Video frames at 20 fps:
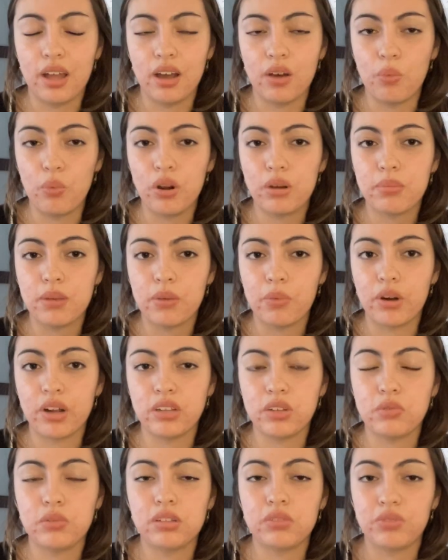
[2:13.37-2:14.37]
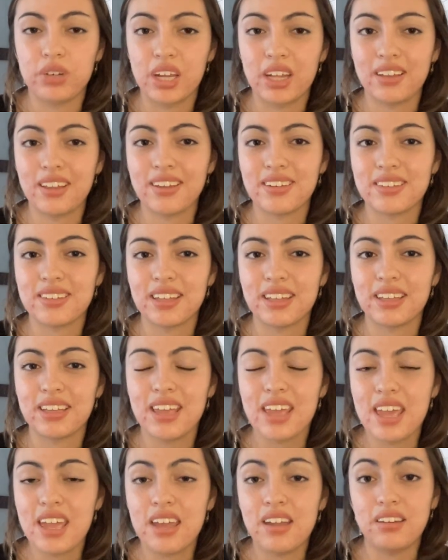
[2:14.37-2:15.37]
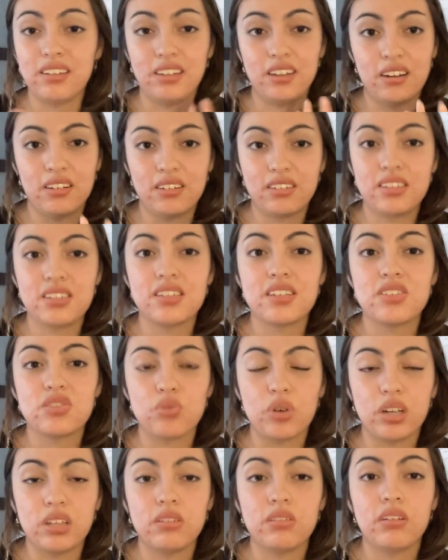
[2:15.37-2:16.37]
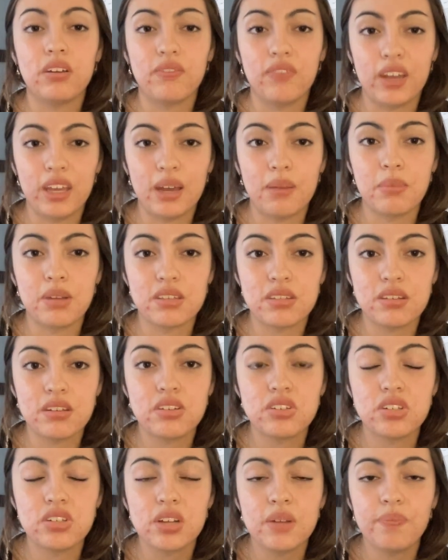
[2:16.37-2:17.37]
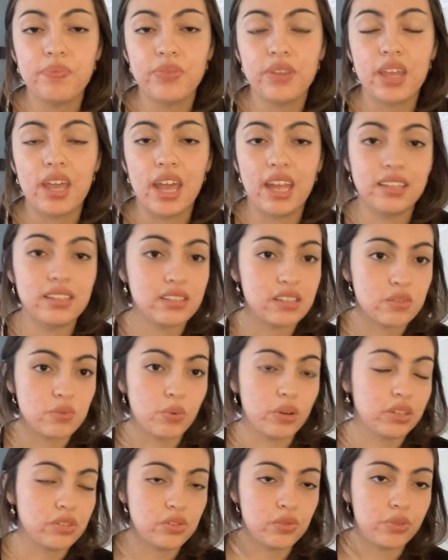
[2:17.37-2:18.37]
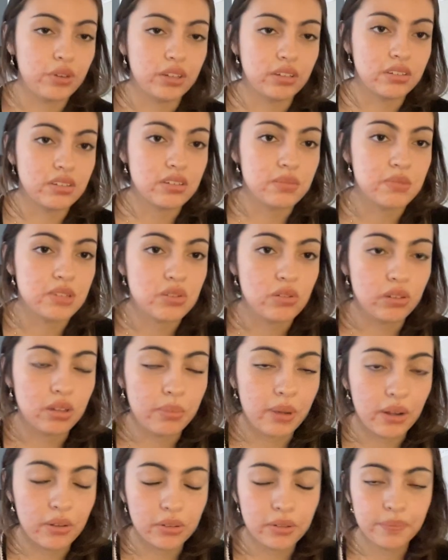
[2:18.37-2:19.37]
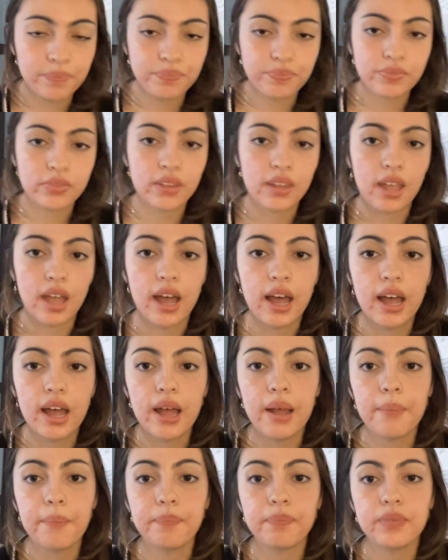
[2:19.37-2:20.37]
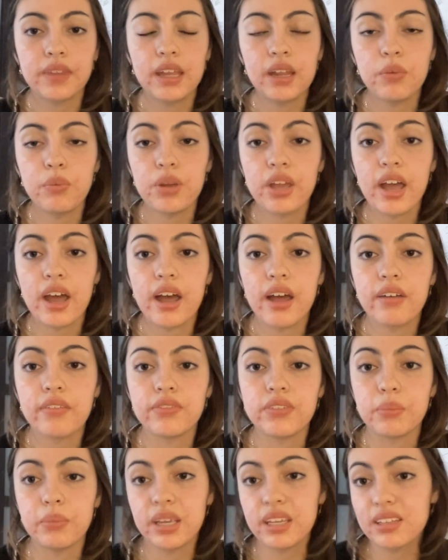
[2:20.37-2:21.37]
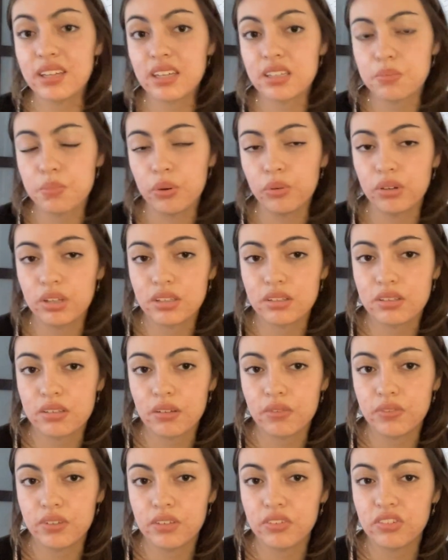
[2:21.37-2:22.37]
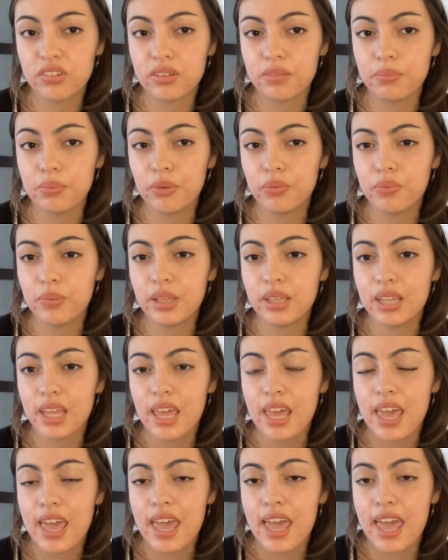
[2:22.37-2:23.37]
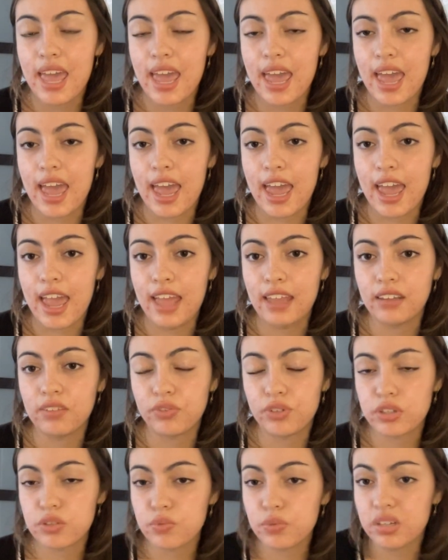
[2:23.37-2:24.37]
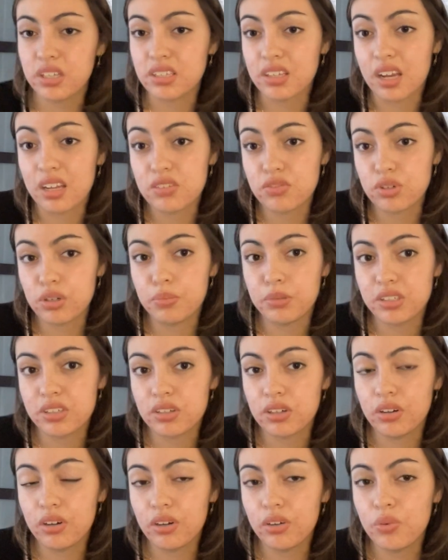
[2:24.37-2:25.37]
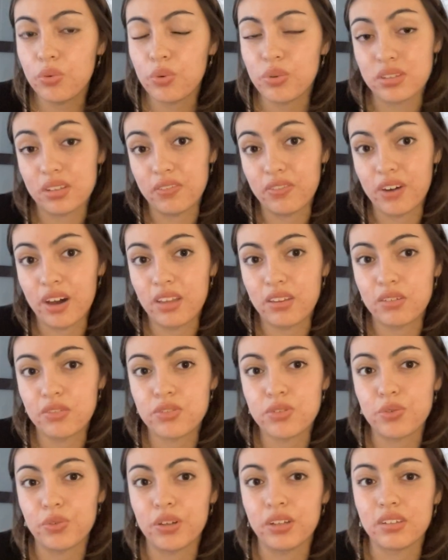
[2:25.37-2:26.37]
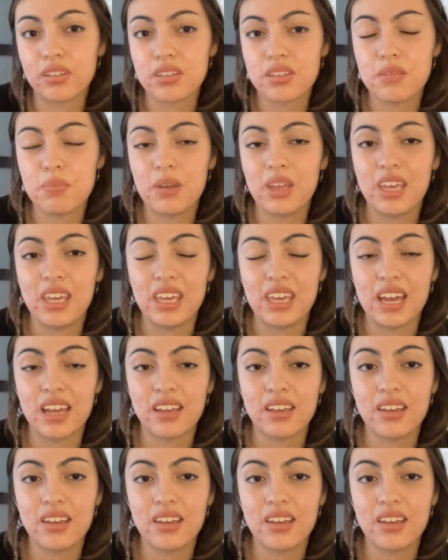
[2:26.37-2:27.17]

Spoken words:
one by one, you will realize that the artist is trying to convey a message, and this is what surrealism is all about. Then we have the main exponents of this movement, and the first one is Andre Breton, who is the father of surrealism. He